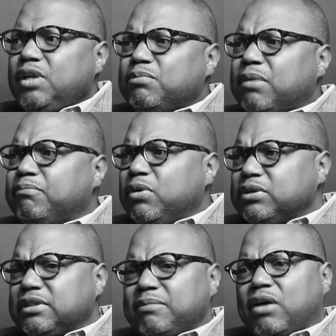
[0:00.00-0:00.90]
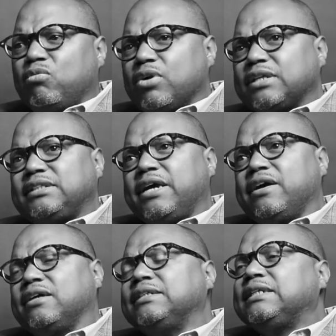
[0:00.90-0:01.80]
but most of my work
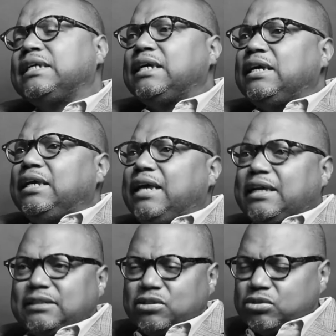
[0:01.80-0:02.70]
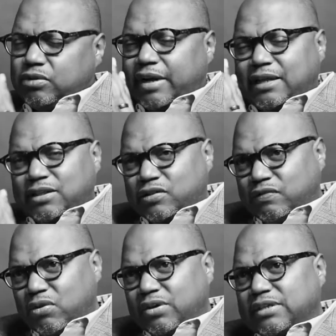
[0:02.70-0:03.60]
there, I still sort of had this
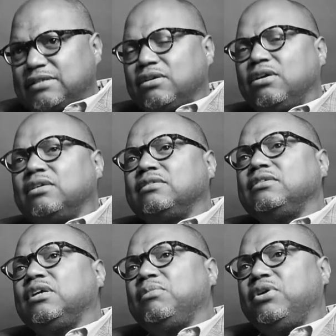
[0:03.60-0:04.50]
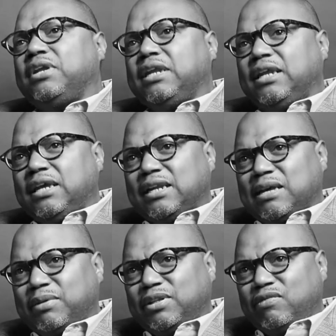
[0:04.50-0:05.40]
focus on community
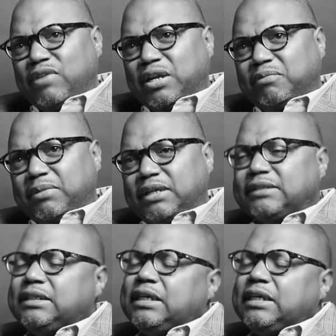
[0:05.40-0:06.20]
economic development.